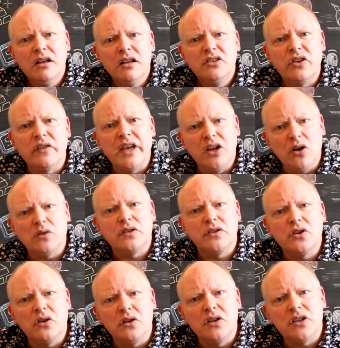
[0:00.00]
so they're not as
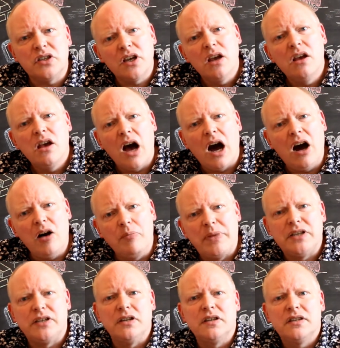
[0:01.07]
good as our
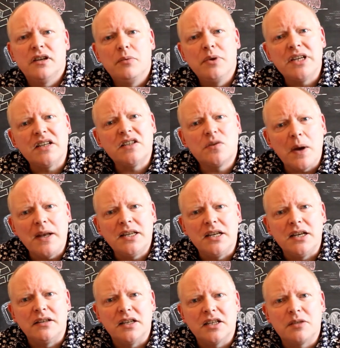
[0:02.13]
business, which has 20
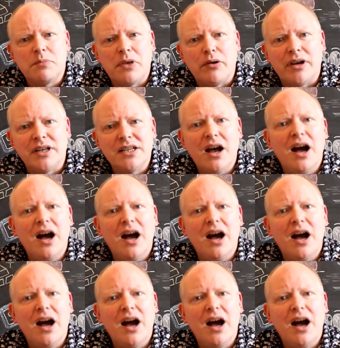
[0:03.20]
years experience.